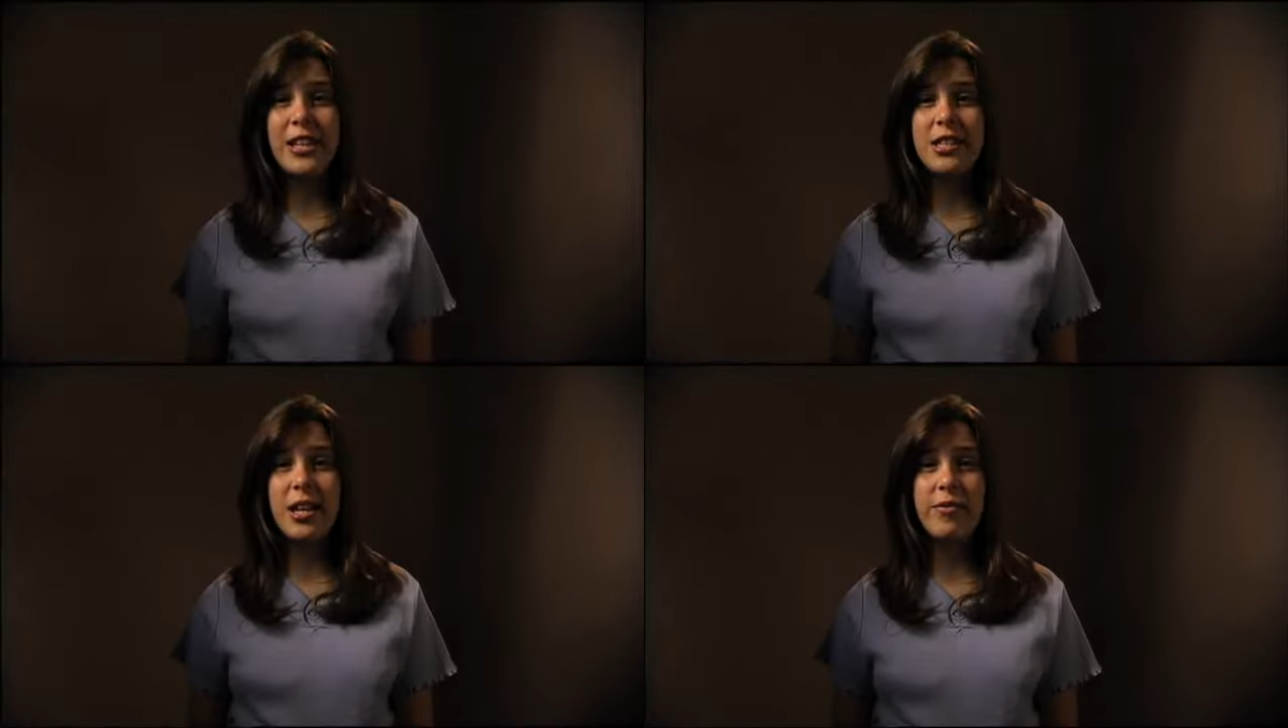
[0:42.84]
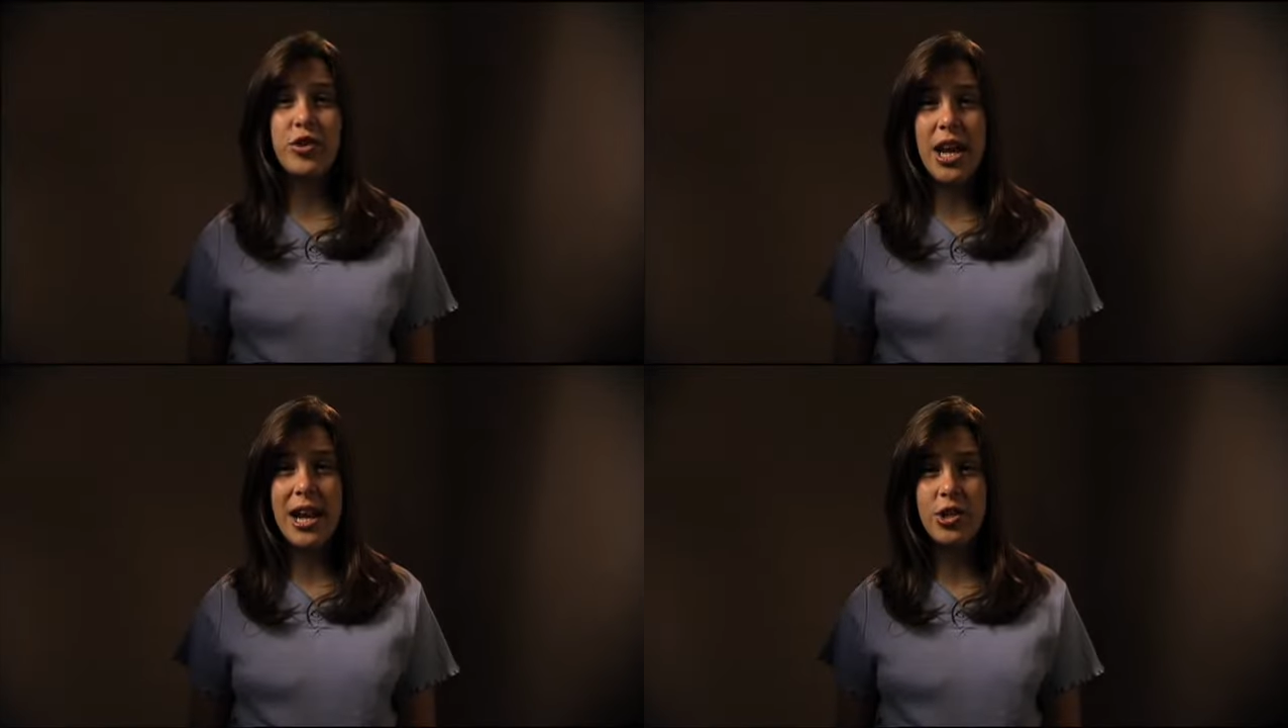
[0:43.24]
things
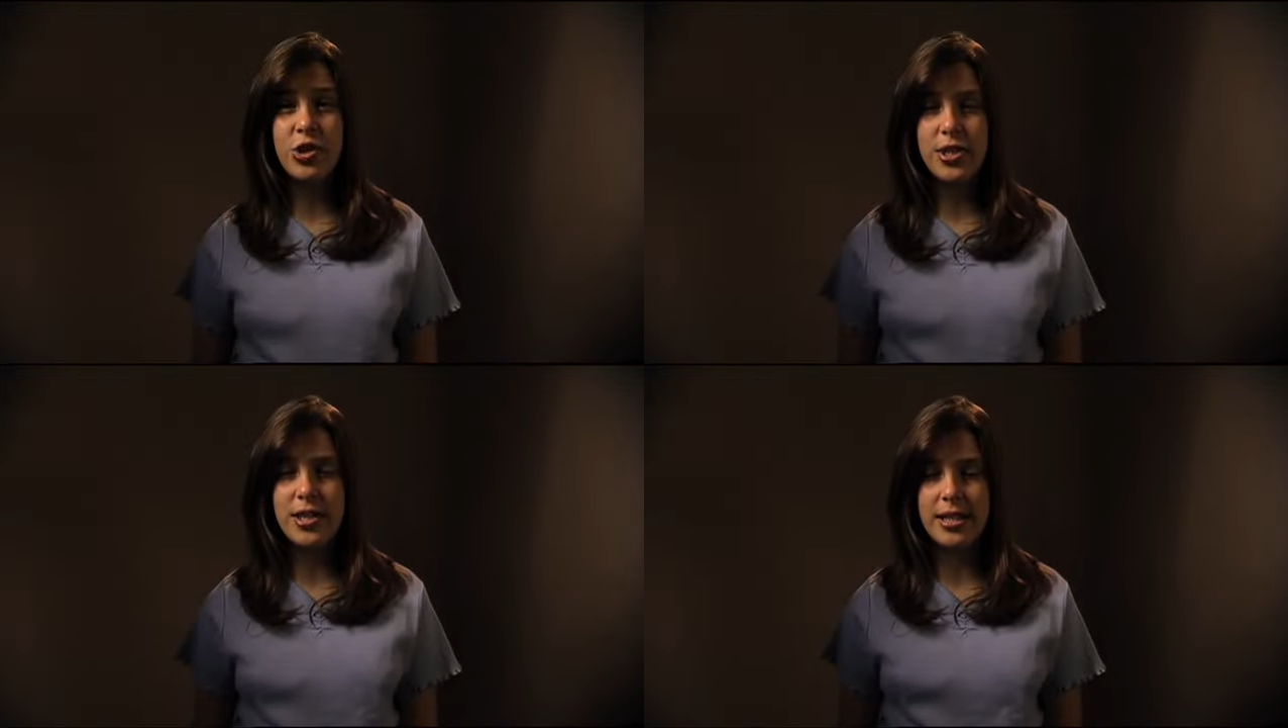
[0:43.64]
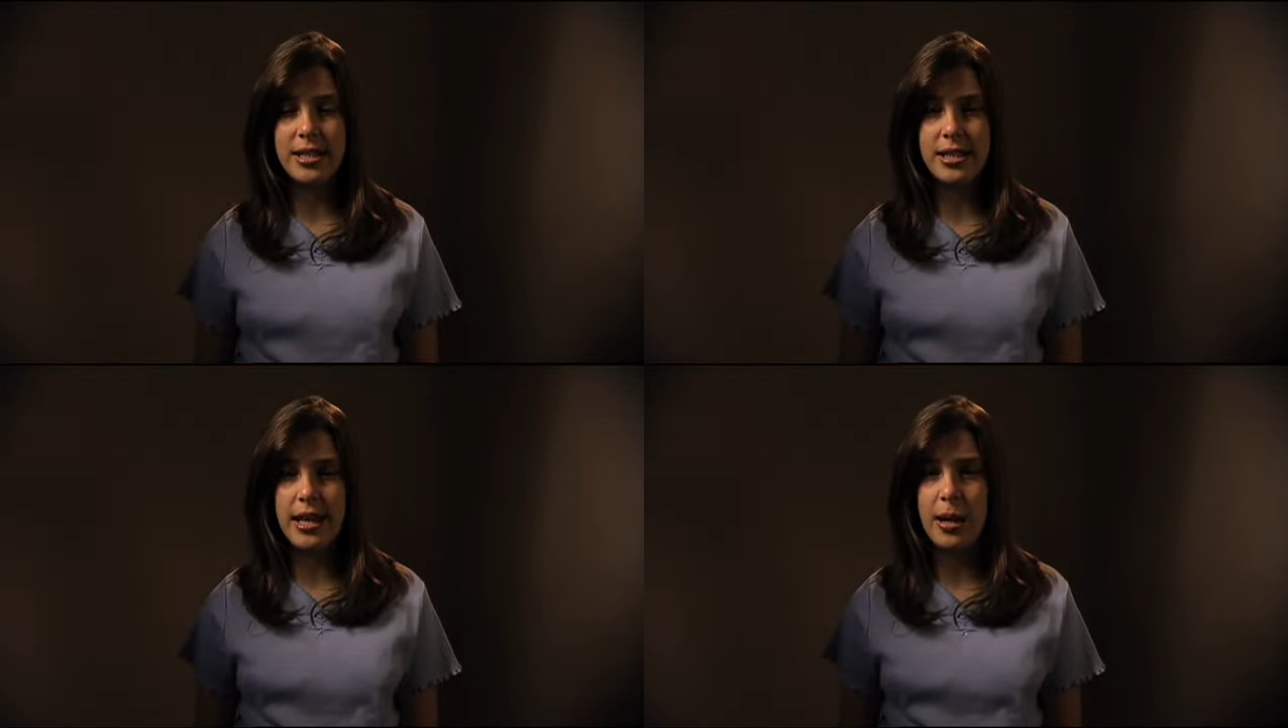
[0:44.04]
have changed
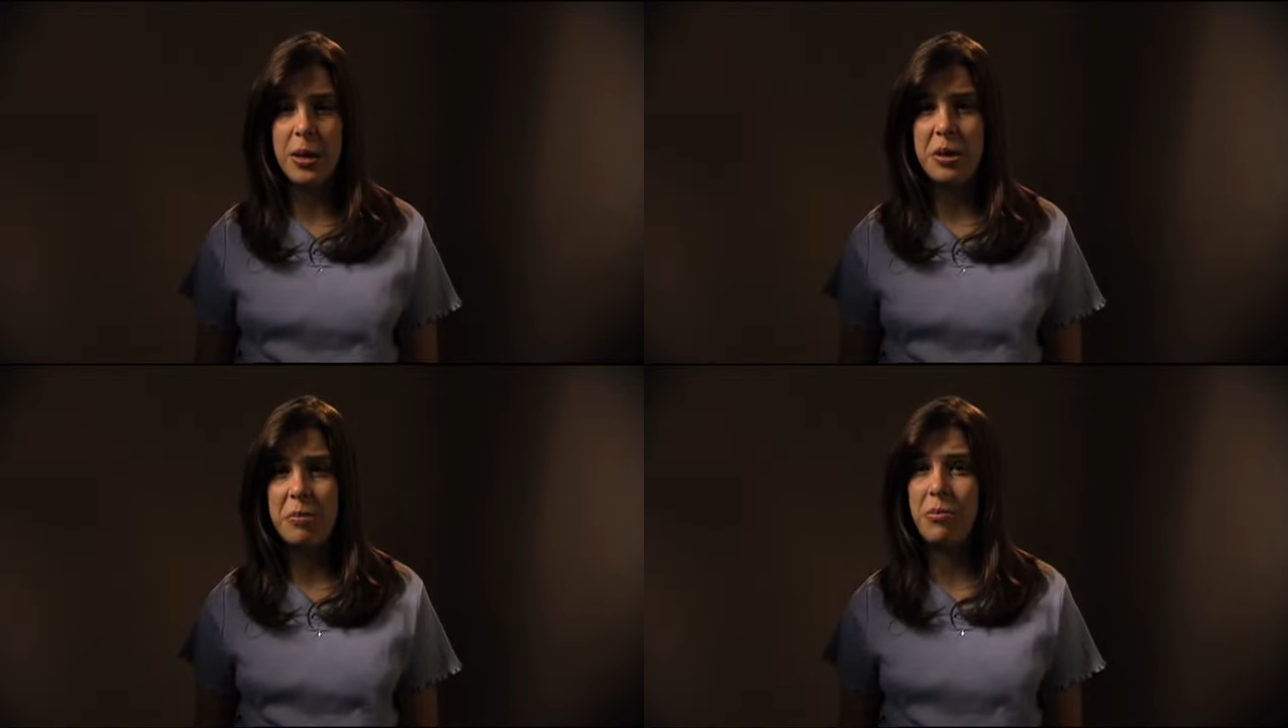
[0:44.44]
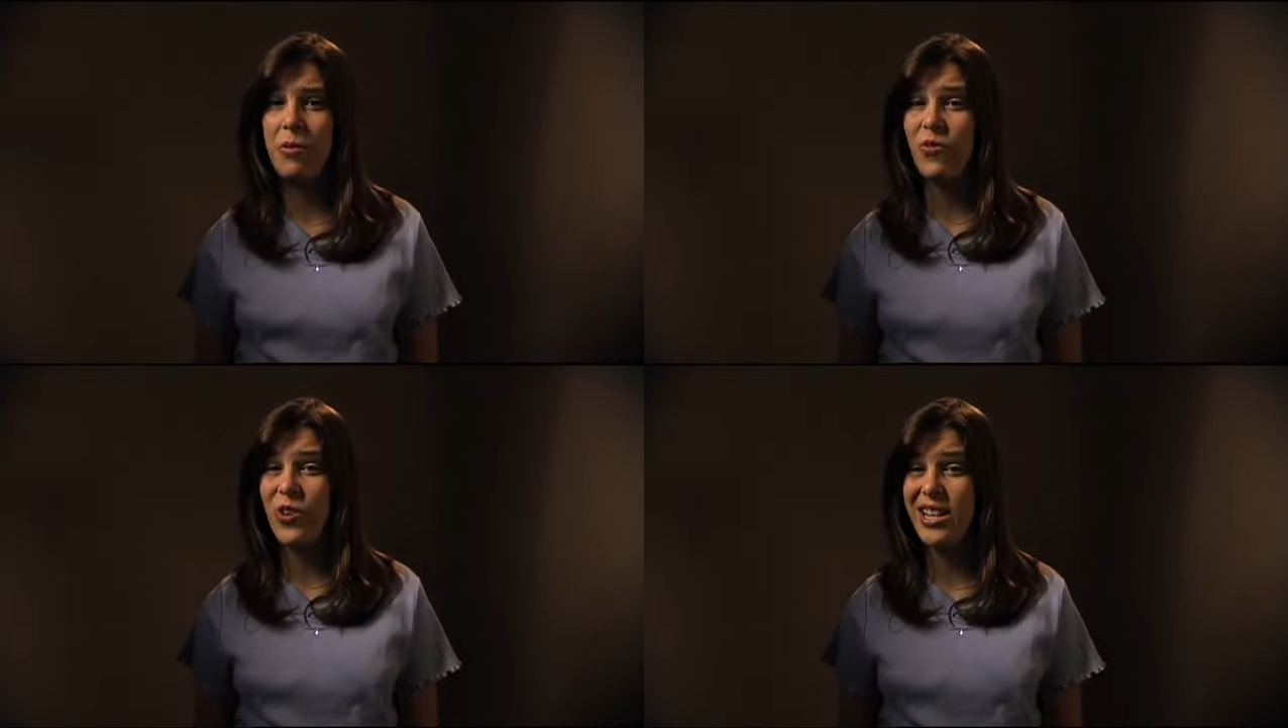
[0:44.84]
since then, but
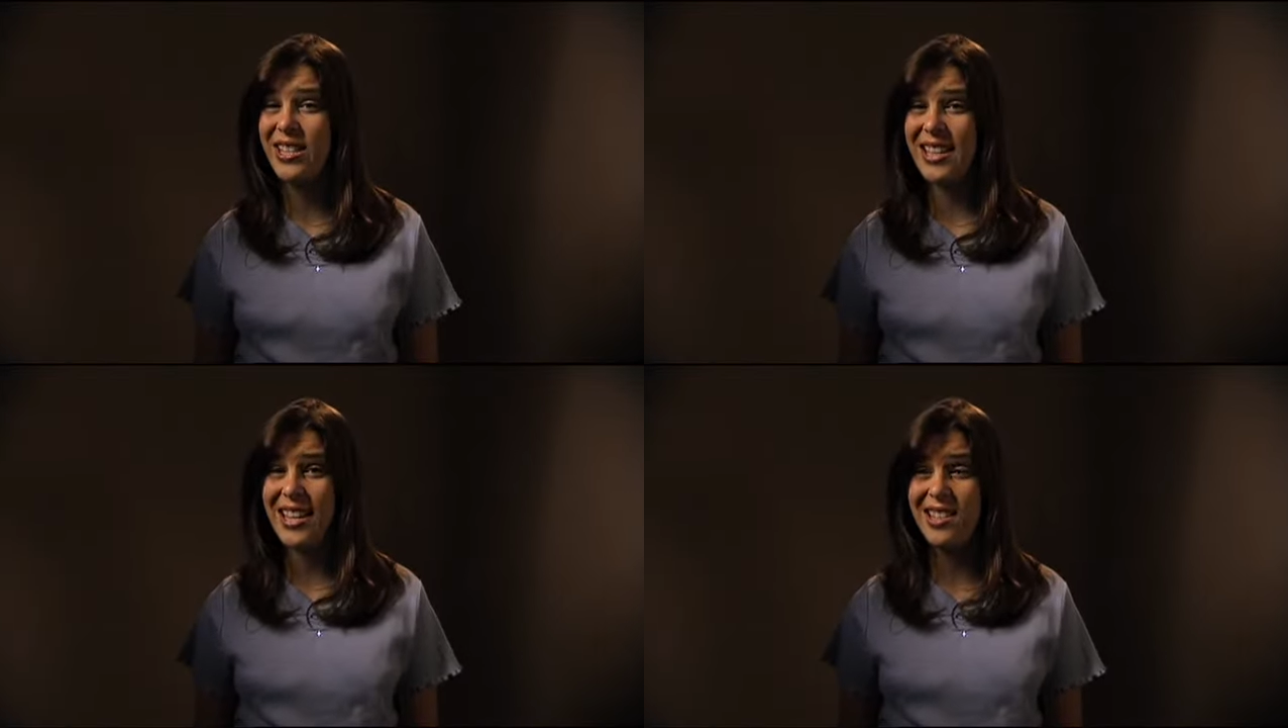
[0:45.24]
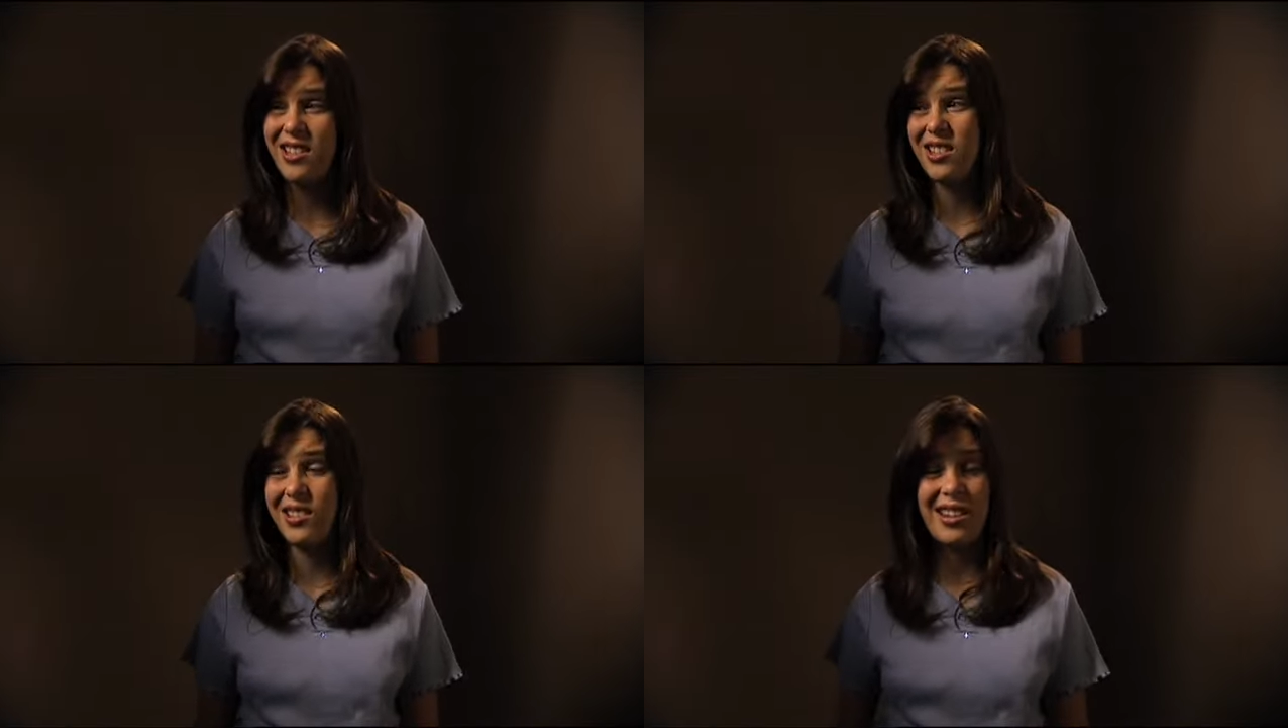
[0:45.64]
for us kids,
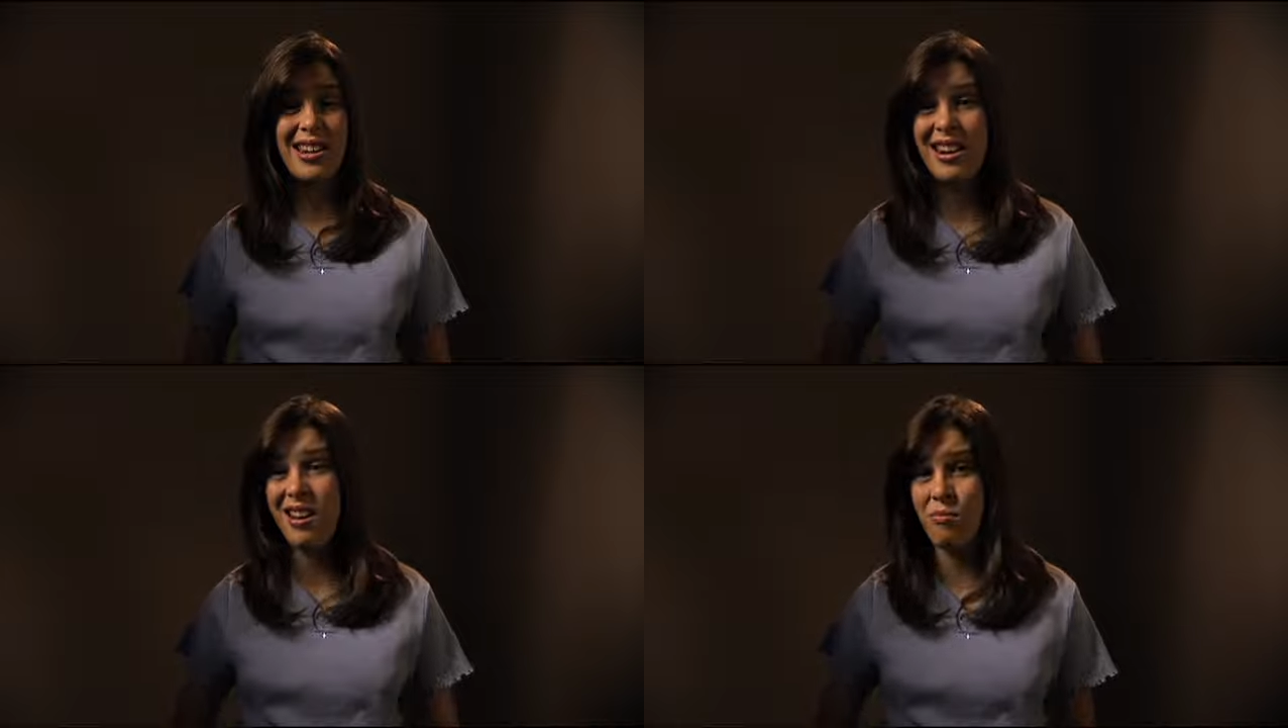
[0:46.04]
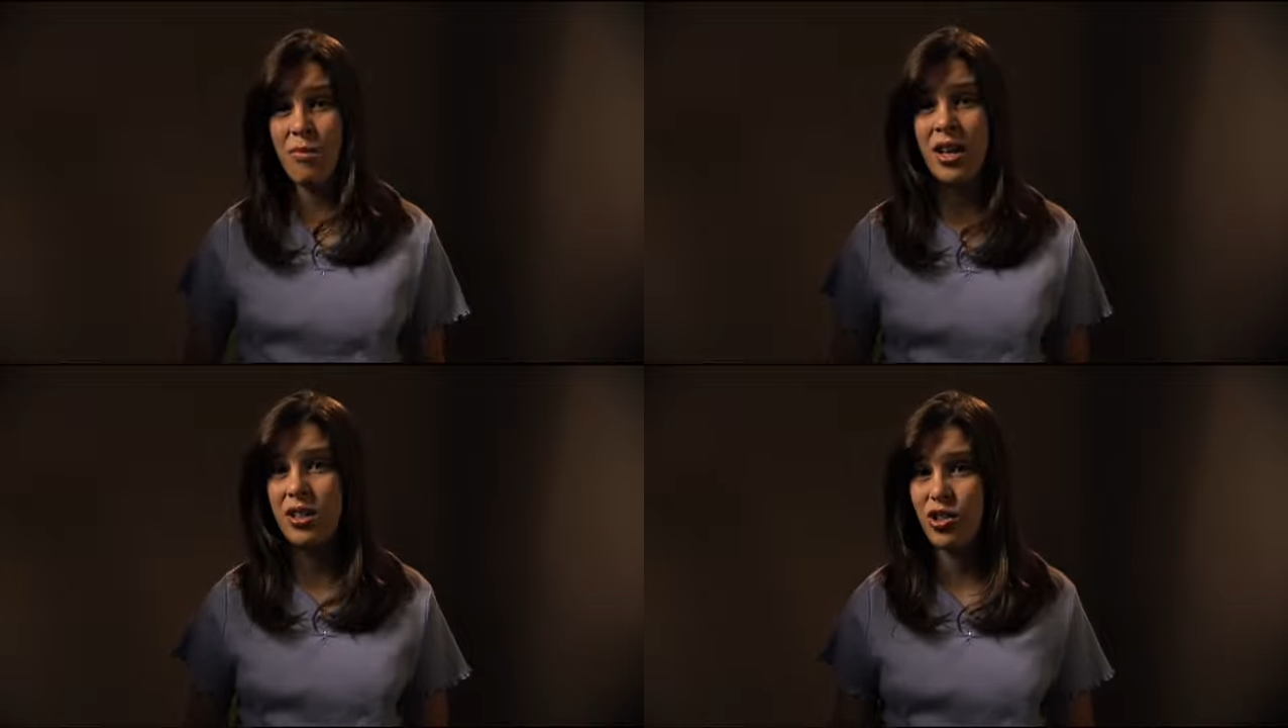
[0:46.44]
not
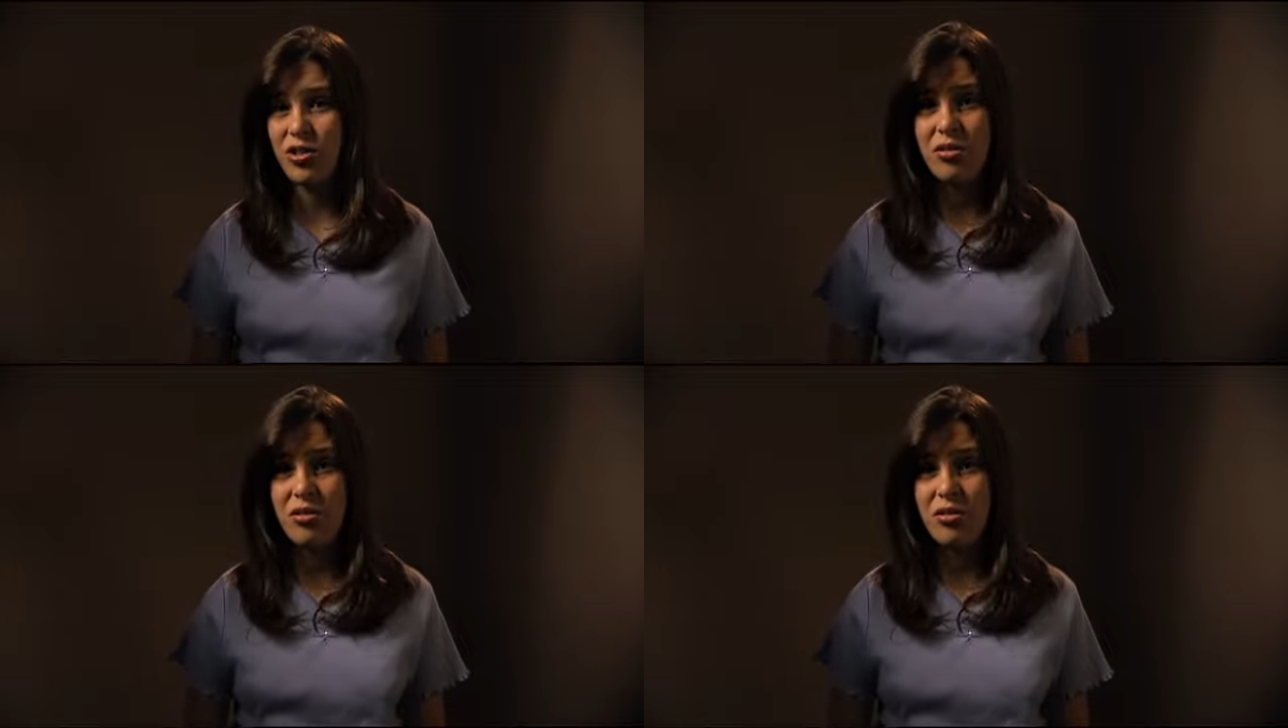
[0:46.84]
much.